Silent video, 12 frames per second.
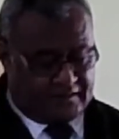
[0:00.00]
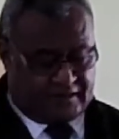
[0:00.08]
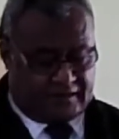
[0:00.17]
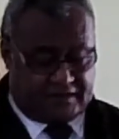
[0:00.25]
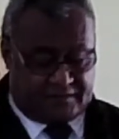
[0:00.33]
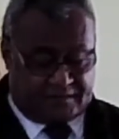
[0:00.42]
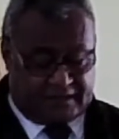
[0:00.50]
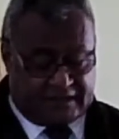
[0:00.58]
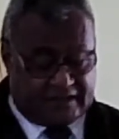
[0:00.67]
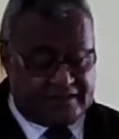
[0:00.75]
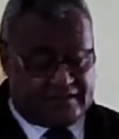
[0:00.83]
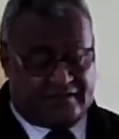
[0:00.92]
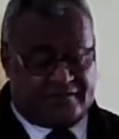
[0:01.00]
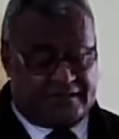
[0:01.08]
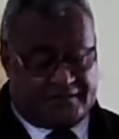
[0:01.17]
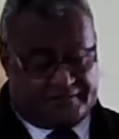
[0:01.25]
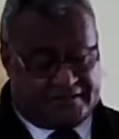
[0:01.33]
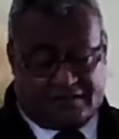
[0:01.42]
As we listen,
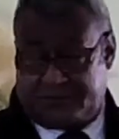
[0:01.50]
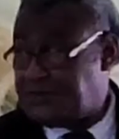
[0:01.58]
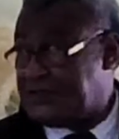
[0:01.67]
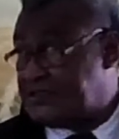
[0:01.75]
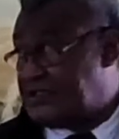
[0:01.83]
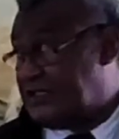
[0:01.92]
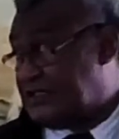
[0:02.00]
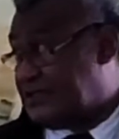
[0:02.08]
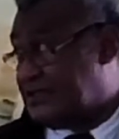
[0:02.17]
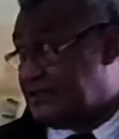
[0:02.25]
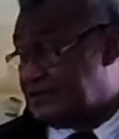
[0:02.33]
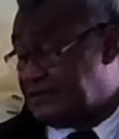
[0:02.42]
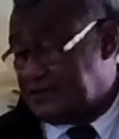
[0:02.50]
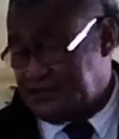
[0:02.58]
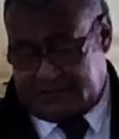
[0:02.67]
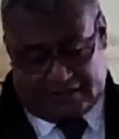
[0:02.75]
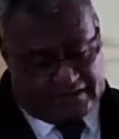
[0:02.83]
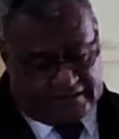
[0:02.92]
as we sing
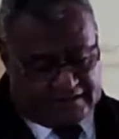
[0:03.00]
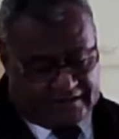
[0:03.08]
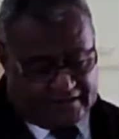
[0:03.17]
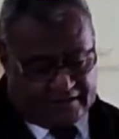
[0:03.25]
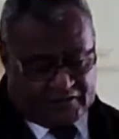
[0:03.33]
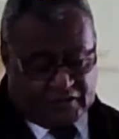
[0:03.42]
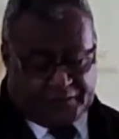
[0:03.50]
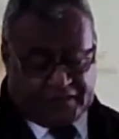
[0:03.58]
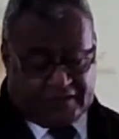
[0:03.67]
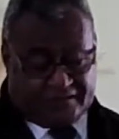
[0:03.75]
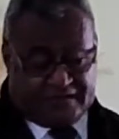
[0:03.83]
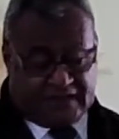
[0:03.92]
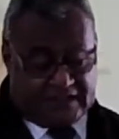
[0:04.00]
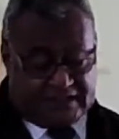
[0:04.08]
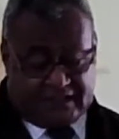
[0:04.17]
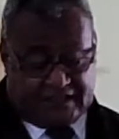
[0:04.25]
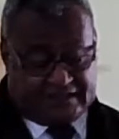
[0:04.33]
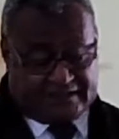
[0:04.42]
the topic of today's
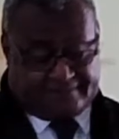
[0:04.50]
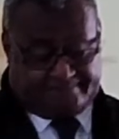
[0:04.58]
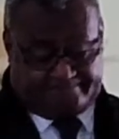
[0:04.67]
lesson,